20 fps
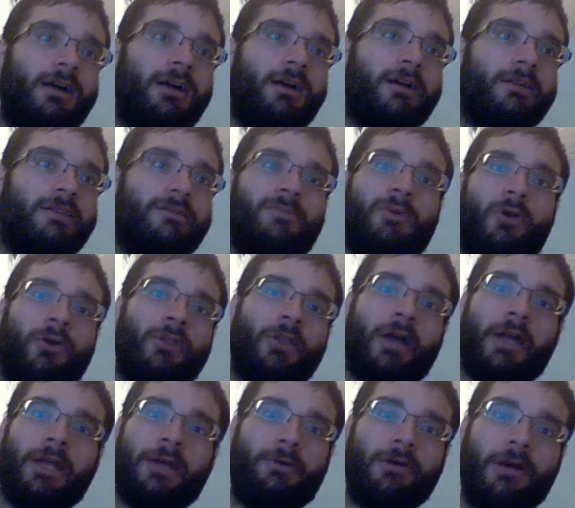Des Moines,
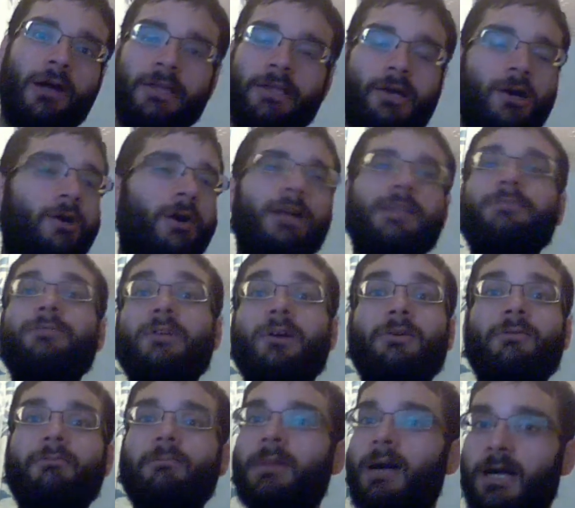Idaho. I don't
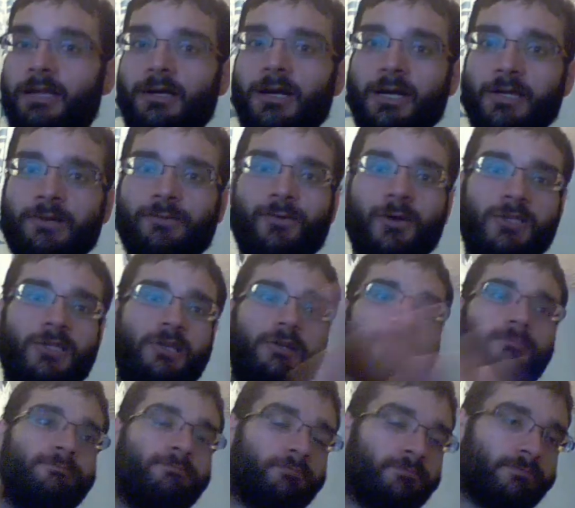know. I don't watch
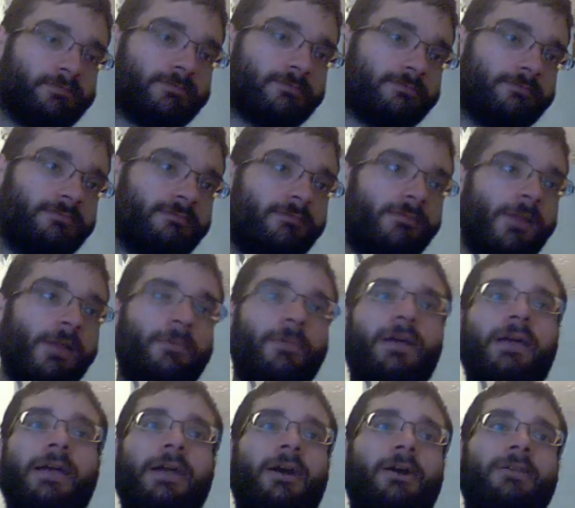it.
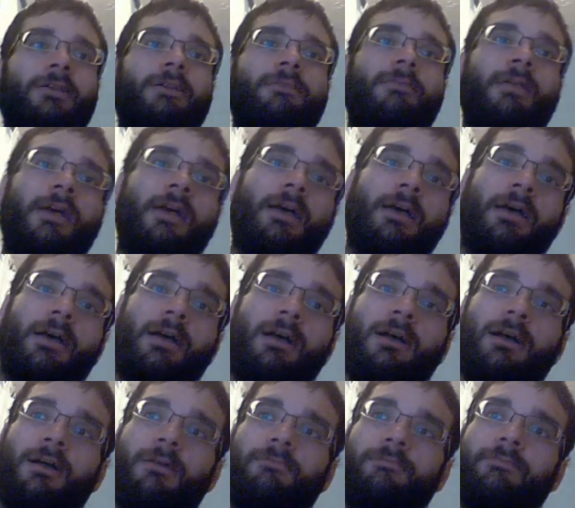But it kind
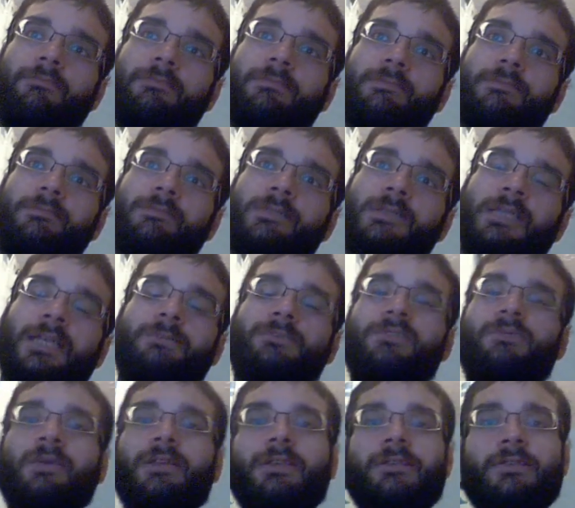of
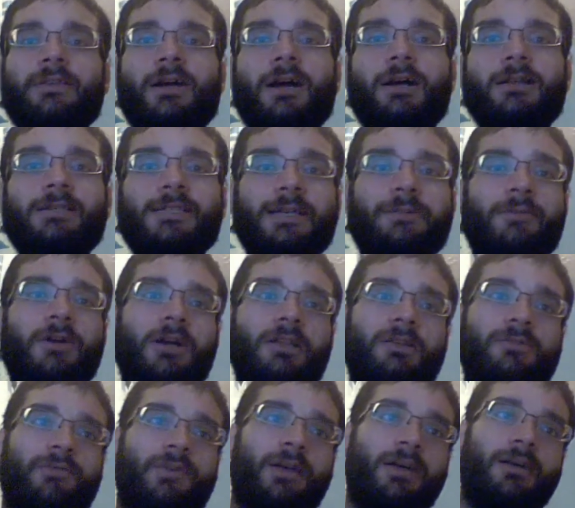seemed to me that the same
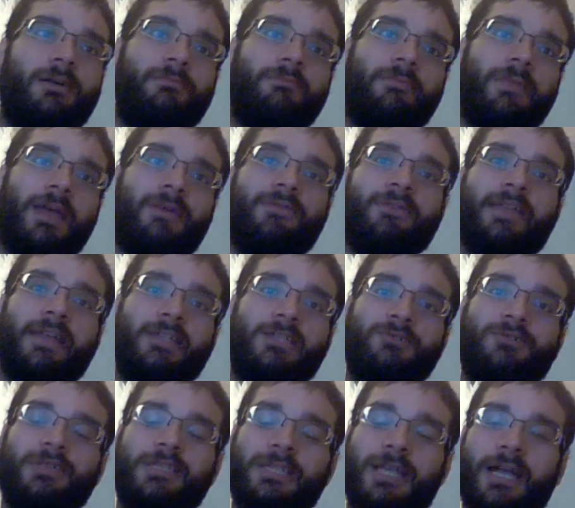kind of
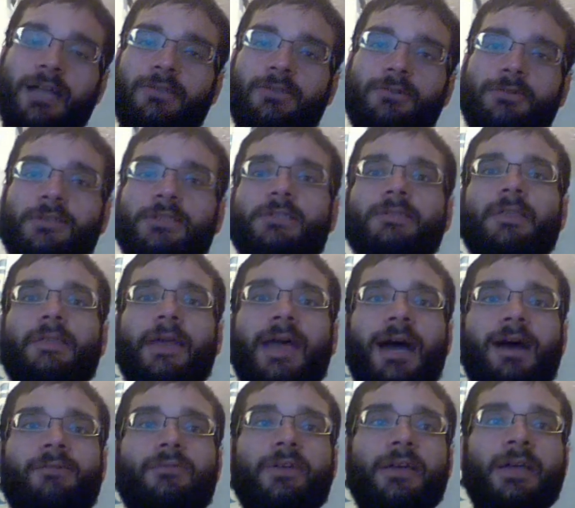evidentiary standards that they
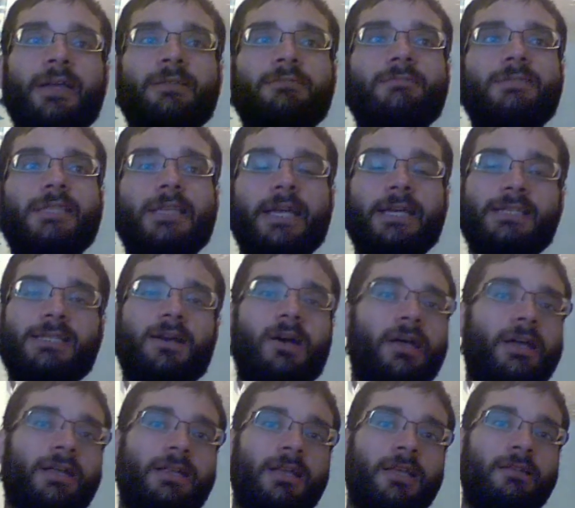have in
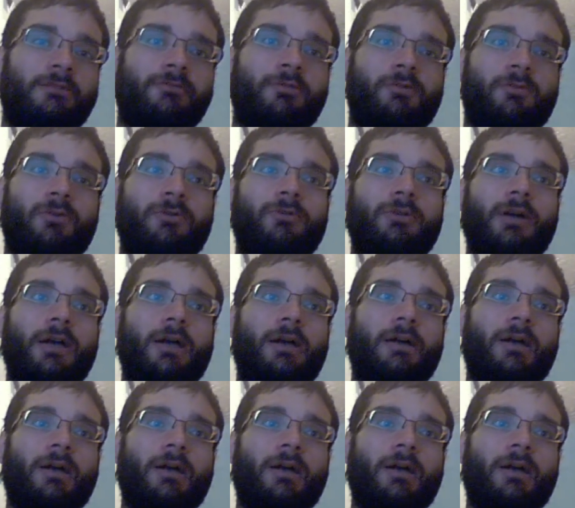CSI, in normal,